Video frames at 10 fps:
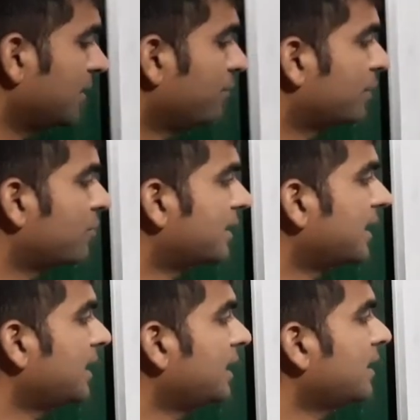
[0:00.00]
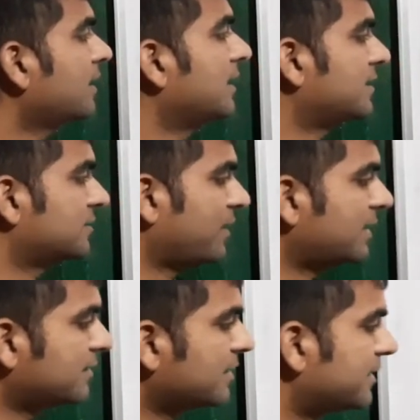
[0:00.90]
We got A. Let us
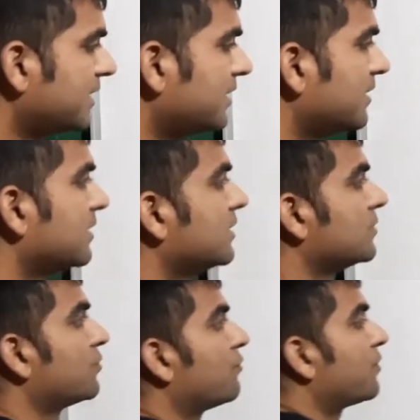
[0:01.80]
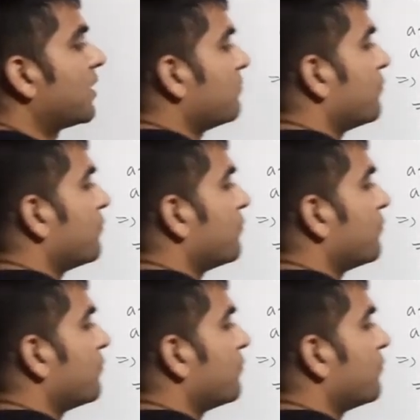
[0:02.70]
find the D. So from